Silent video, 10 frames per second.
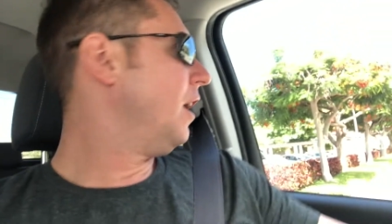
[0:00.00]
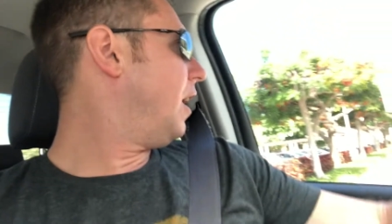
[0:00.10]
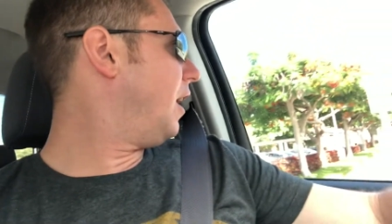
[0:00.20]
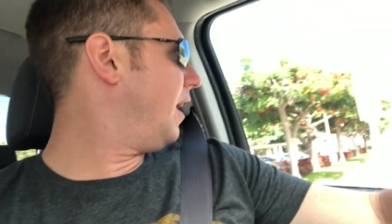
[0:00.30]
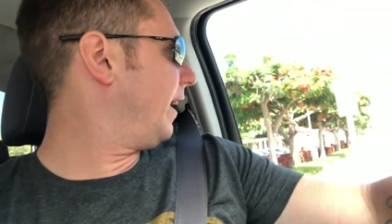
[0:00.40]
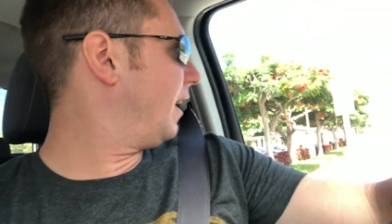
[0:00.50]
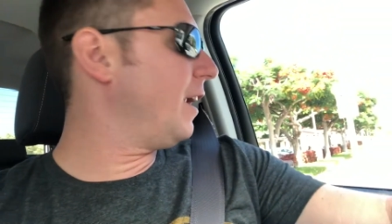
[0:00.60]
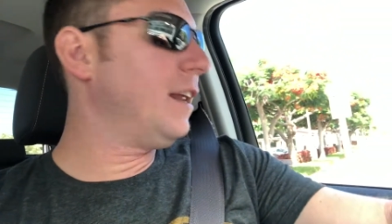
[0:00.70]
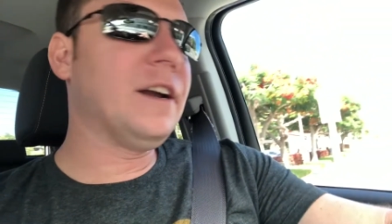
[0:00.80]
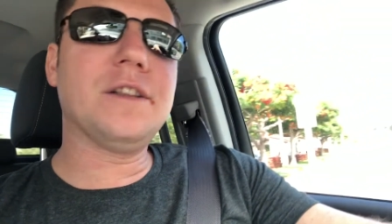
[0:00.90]
Uh, I
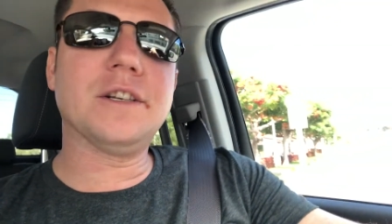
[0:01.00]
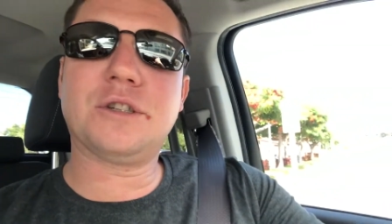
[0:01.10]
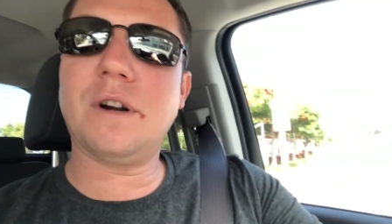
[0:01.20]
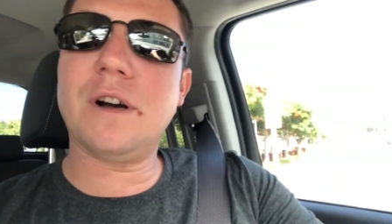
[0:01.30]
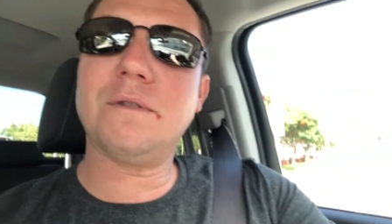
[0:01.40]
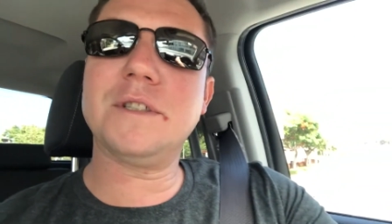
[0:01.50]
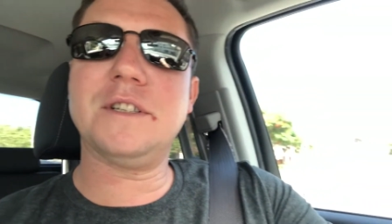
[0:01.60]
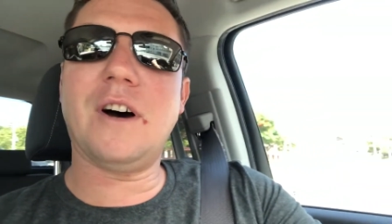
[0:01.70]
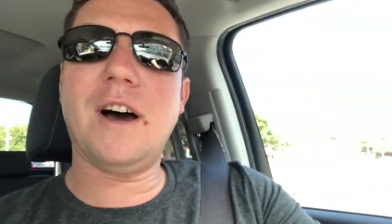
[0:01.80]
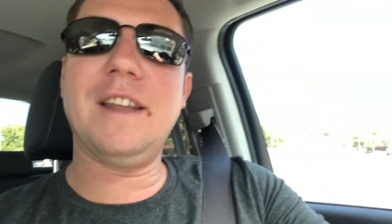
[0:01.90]
got here, the truck was
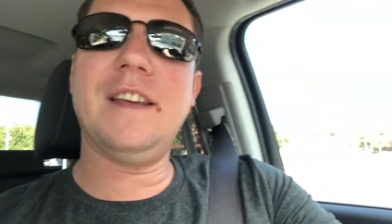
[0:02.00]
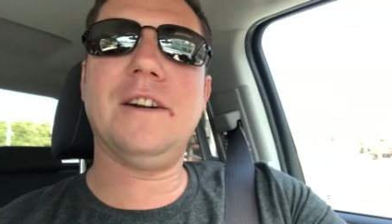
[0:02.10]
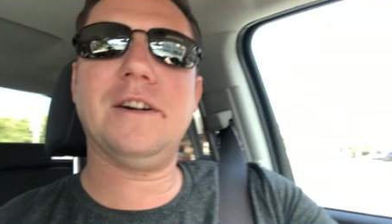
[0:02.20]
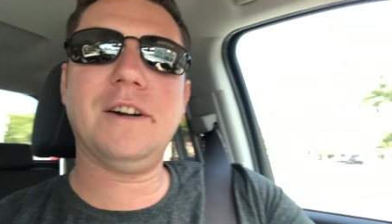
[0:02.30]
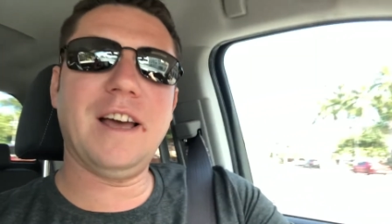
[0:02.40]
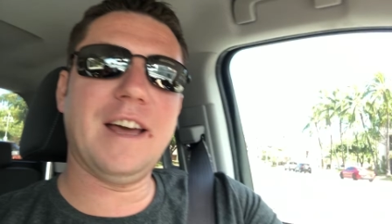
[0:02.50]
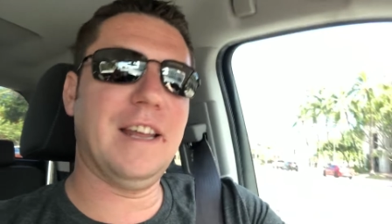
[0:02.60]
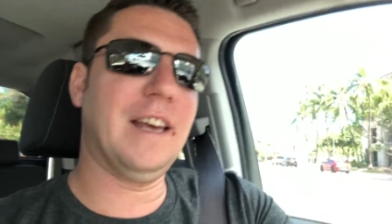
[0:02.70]
not here, and